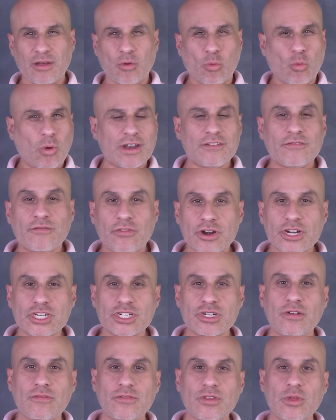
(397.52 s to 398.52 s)
what
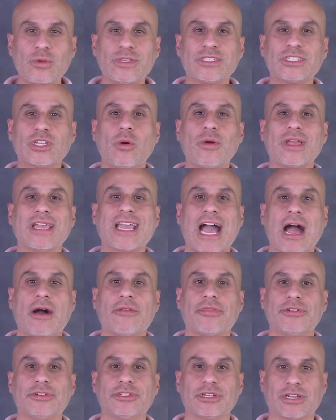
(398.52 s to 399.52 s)
version of you is going
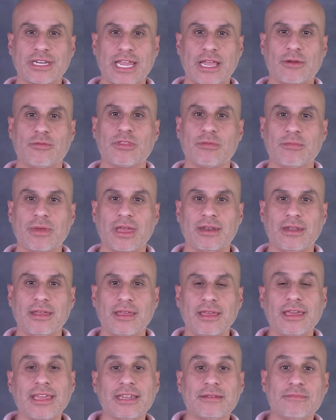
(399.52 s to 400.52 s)
out there to connect with men?
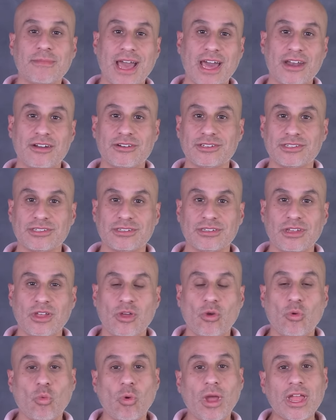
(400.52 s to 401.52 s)
It matters.
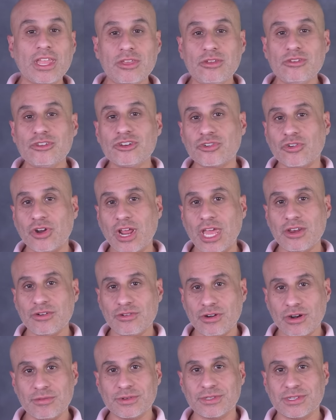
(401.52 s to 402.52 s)
When you train your
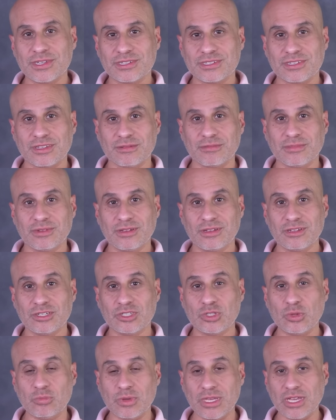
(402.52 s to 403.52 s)
nervous system
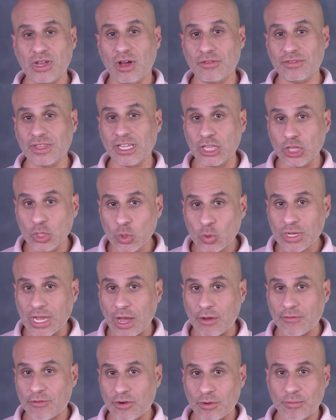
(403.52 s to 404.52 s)
to be on the
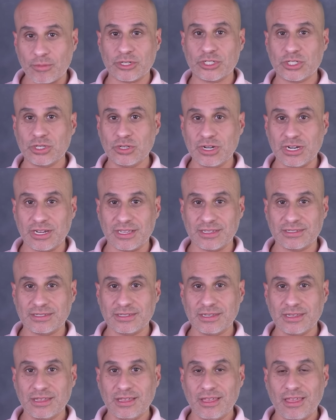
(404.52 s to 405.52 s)
lookout for opportunities
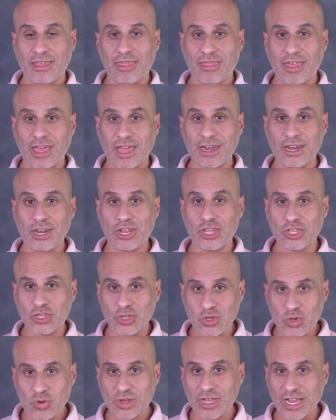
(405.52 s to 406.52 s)
then
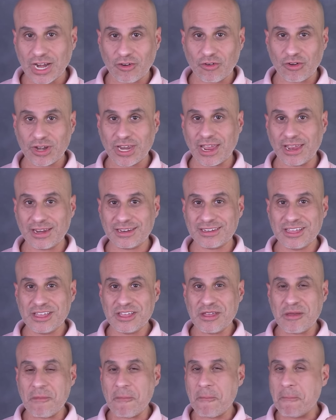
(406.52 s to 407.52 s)
you can create
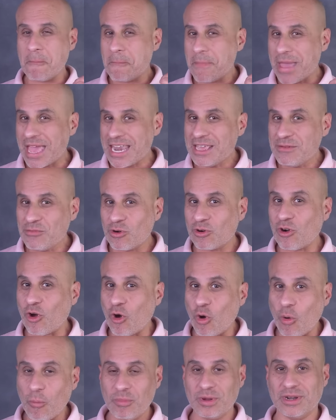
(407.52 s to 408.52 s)
many more
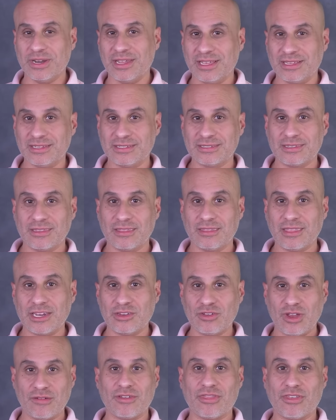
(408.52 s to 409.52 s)
openings than
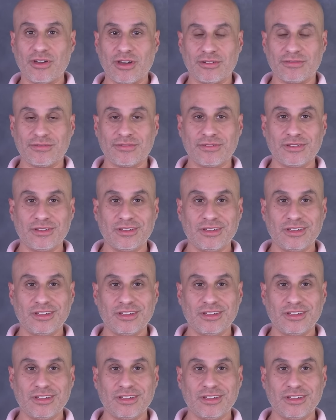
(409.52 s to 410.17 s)
you ever thought of.